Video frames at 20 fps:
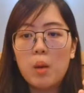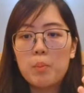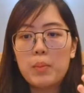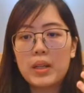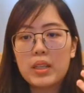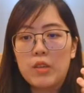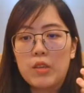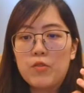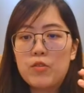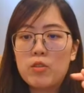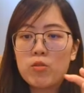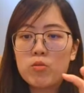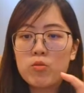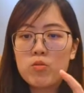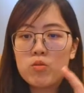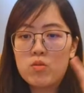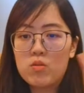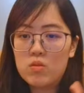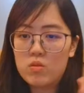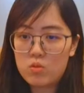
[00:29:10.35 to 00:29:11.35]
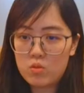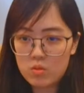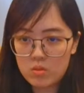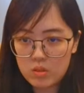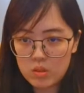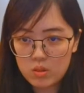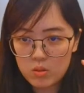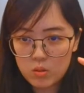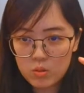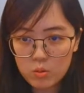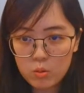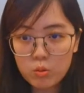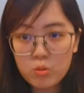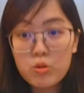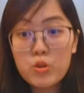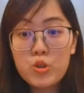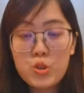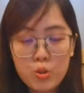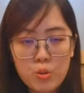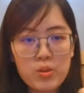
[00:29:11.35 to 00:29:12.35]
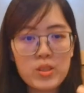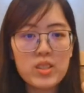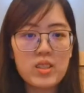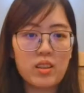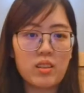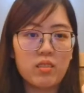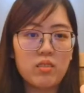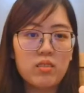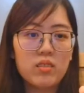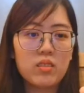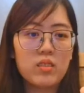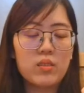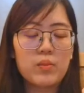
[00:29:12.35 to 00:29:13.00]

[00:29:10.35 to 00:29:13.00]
But if you do juicing,